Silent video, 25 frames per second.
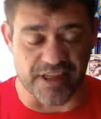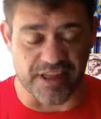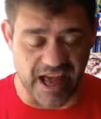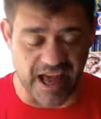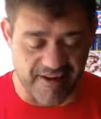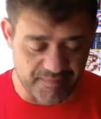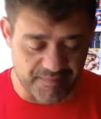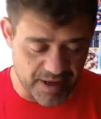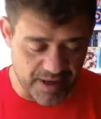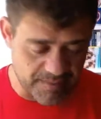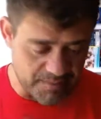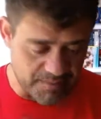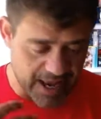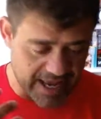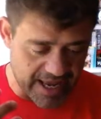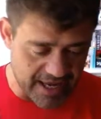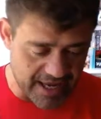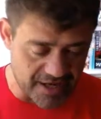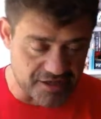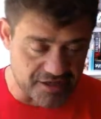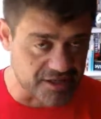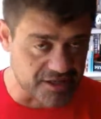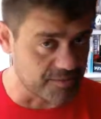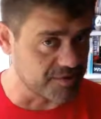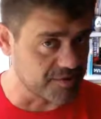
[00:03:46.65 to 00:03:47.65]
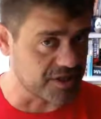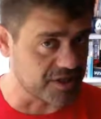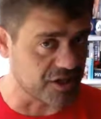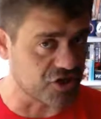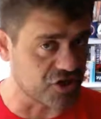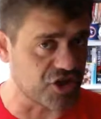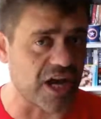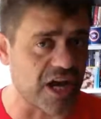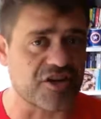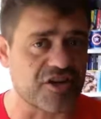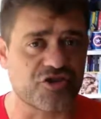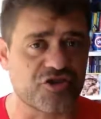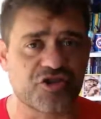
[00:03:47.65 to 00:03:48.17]
I've been making some
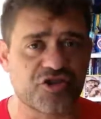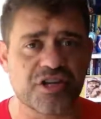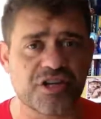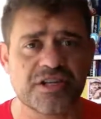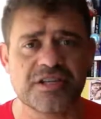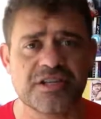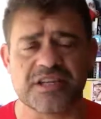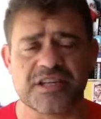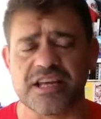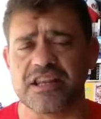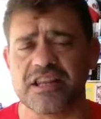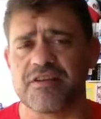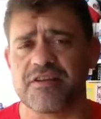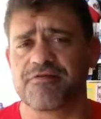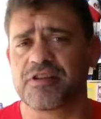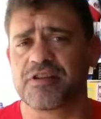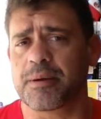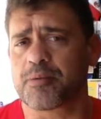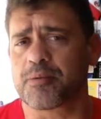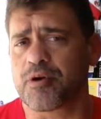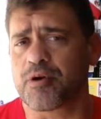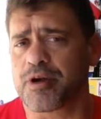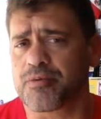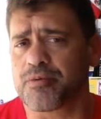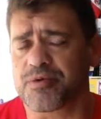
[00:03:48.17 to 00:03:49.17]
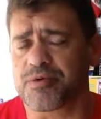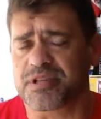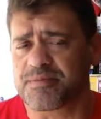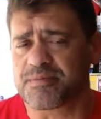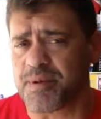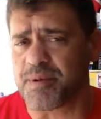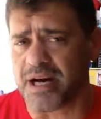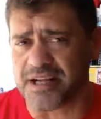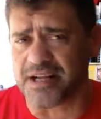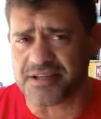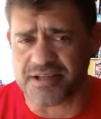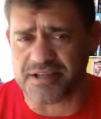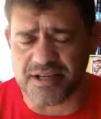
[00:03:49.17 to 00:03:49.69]
suggestions in the Flipgrid
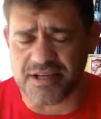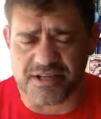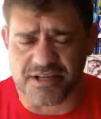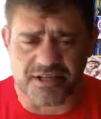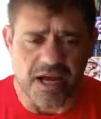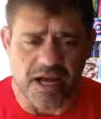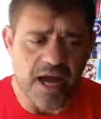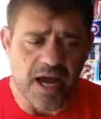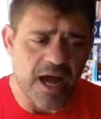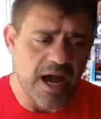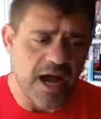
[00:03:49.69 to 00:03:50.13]
responses,